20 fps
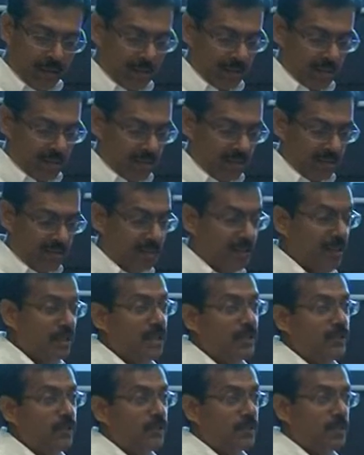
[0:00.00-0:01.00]
The
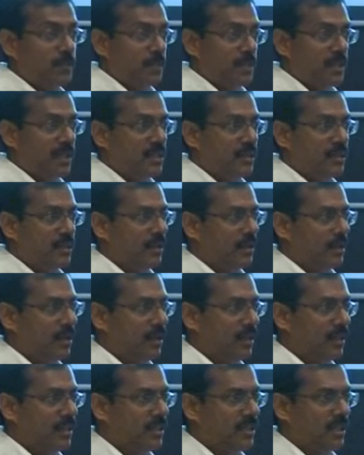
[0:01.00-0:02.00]
need for speed.
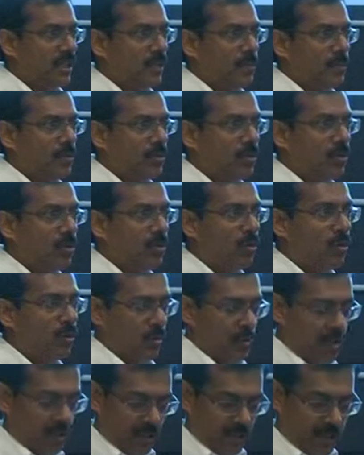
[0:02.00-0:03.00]
Anytime you
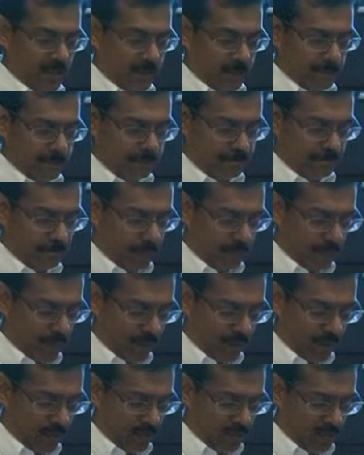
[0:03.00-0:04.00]
go,
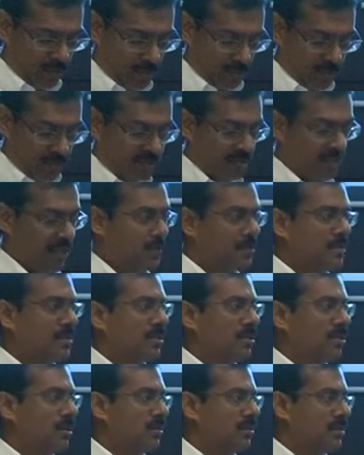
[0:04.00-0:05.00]
the
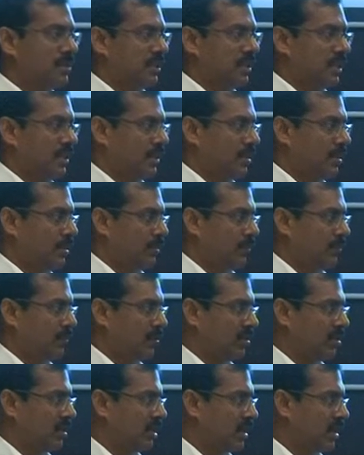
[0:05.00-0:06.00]
perception out there
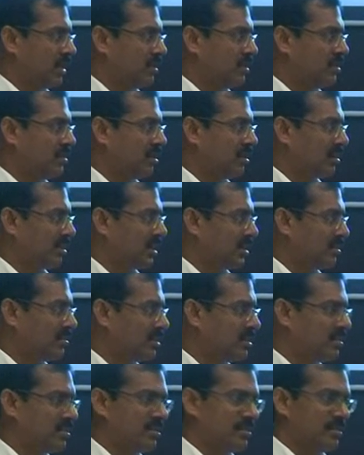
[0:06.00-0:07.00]
for an IT
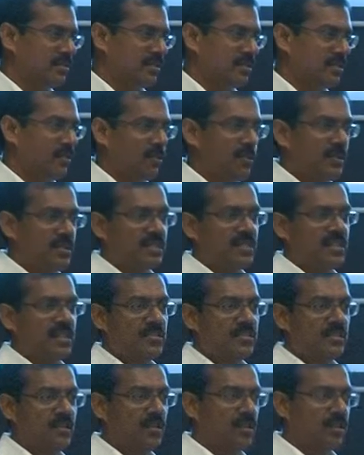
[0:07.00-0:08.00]
organization is it always
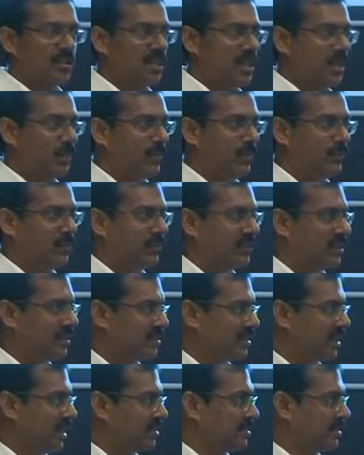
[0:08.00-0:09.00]
takes a long time before
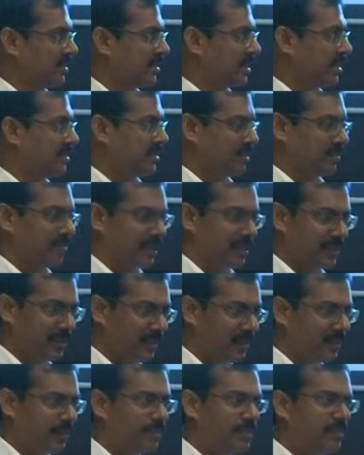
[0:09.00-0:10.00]
these guys can get something
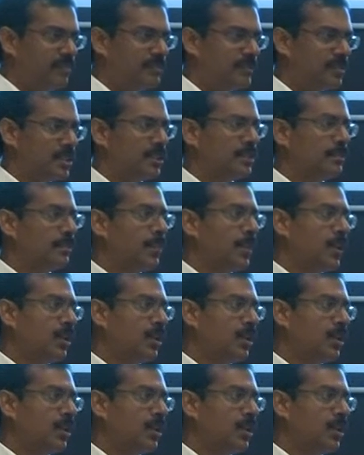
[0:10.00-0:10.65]
done. Right?